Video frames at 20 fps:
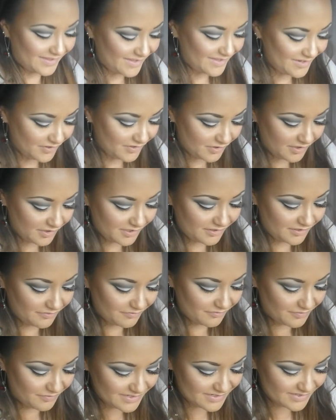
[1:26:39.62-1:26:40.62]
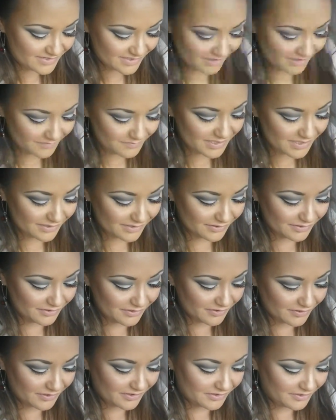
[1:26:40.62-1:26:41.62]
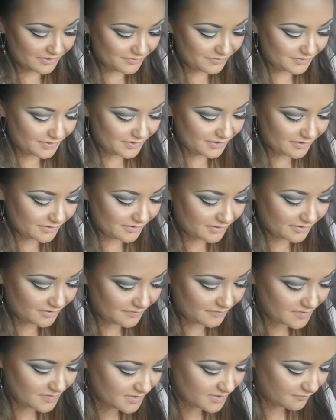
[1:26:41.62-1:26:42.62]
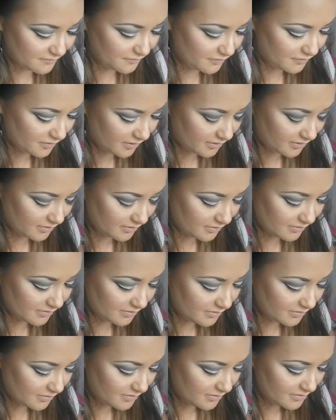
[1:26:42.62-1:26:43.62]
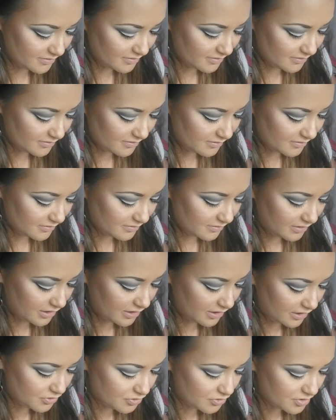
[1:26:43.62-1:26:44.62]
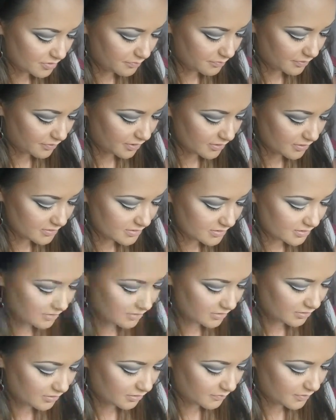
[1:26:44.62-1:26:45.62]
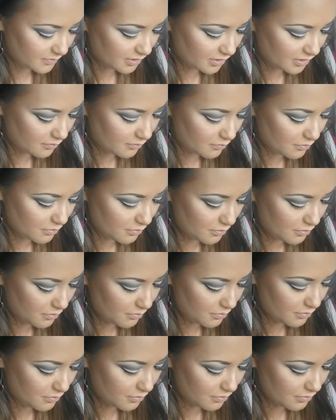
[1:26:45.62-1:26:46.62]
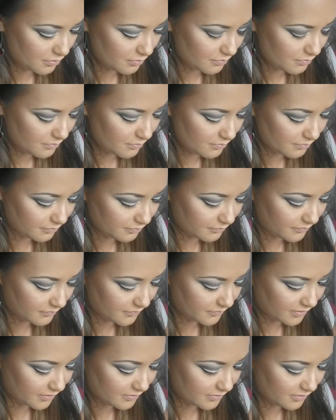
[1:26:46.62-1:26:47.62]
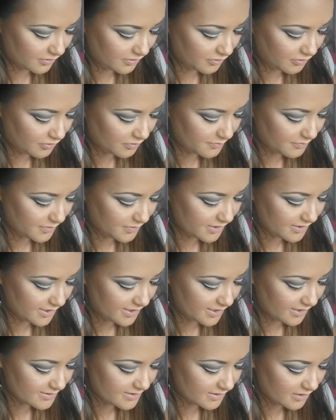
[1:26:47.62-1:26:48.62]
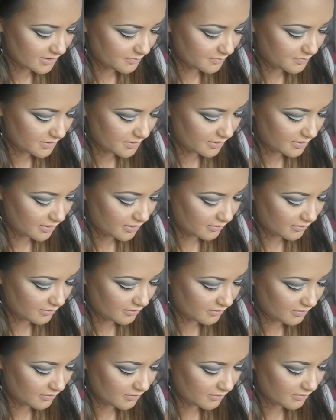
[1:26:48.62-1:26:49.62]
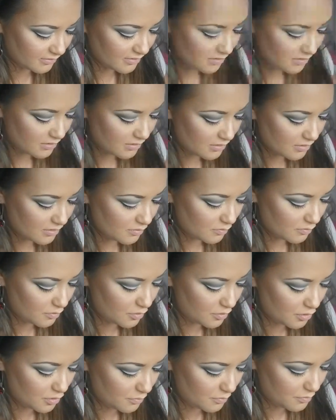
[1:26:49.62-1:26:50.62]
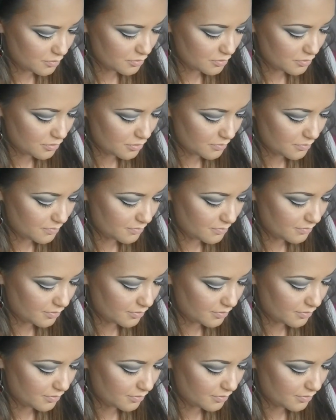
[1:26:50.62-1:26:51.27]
You're gonna be, I'm telling you, you're gonna love it. You're gonna love the stuff you got. And your surprise. You're gonna be like, ooh. You're gonna be dancing up in there. Woo, woo.